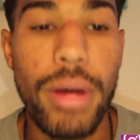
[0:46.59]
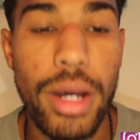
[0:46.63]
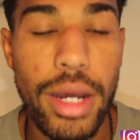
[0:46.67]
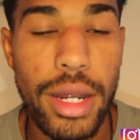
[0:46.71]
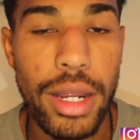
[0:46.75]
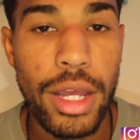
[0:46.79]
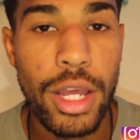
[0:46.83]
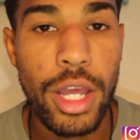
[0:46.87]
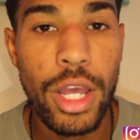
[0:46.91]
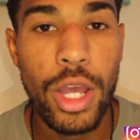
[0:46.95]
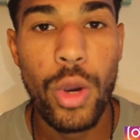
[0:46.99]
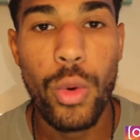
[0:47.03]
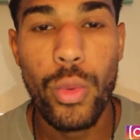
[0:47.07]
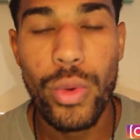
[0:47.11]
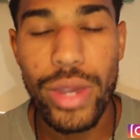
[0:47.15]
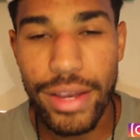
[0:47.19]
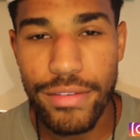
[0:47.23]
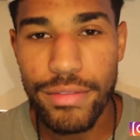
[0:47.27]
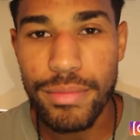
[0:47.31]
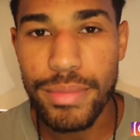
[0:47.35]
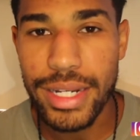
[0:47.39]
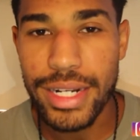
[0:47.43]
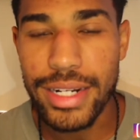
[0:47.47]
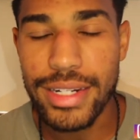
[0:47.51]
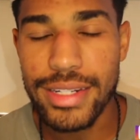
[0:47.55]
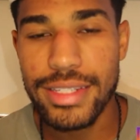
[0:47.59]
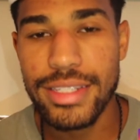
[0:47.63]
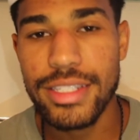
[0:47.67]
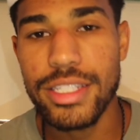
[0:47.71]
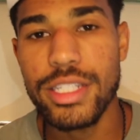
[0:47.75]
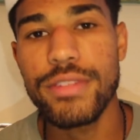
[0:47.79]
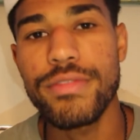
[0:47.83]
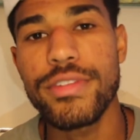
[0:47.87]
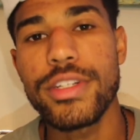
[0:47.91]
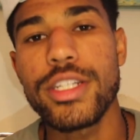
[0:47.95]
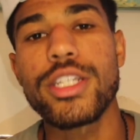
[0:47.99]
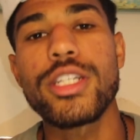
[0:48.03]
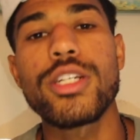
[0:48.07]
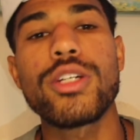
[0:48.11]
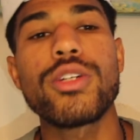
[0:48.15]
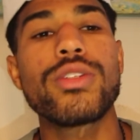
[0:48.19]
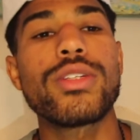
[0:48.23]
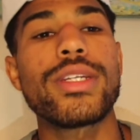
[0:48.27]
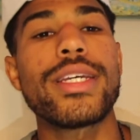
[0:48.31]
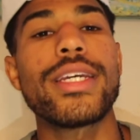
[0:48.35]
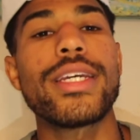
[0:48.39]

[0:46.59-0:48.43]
But we haven't made any sneaker videos